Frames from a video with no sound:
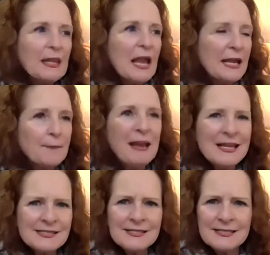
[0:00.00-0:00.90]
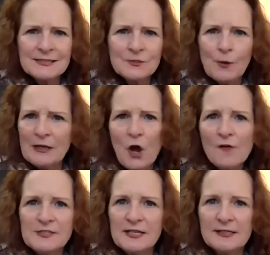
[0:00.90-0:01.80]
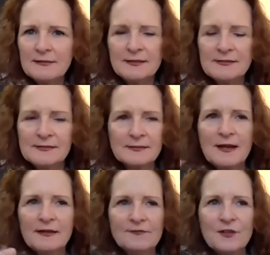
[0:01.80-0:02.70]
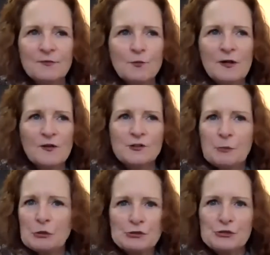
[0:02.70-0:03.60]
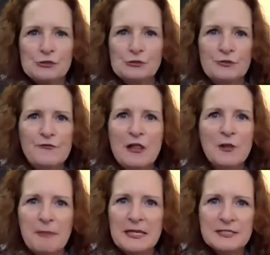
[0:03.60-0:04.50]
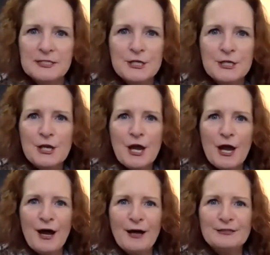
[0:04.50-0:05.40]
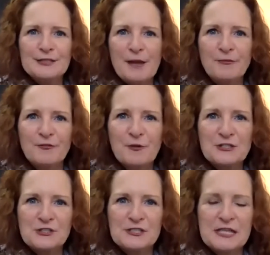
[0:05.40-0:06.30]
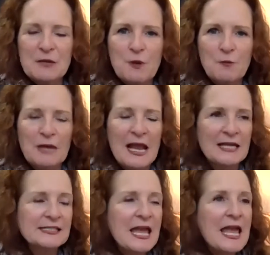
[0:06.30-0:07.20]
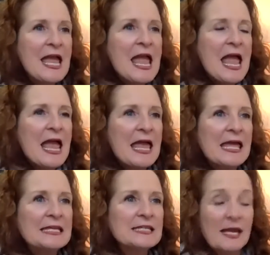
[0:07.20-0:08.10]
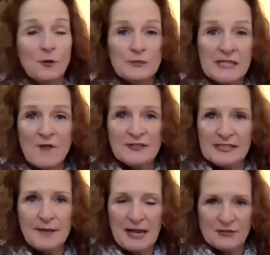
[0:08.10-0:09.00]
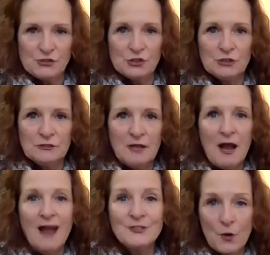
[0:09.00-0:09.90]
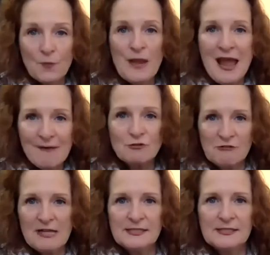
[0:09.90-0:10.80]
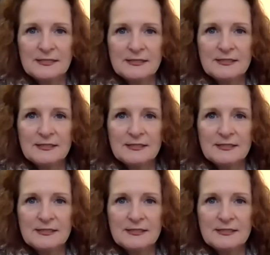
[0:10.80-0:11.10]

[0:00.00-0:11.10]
And I'm asked this quite often. It's kind of one of those personal development type of questions that one would ask. And I always have the same answer. I don't have regrets.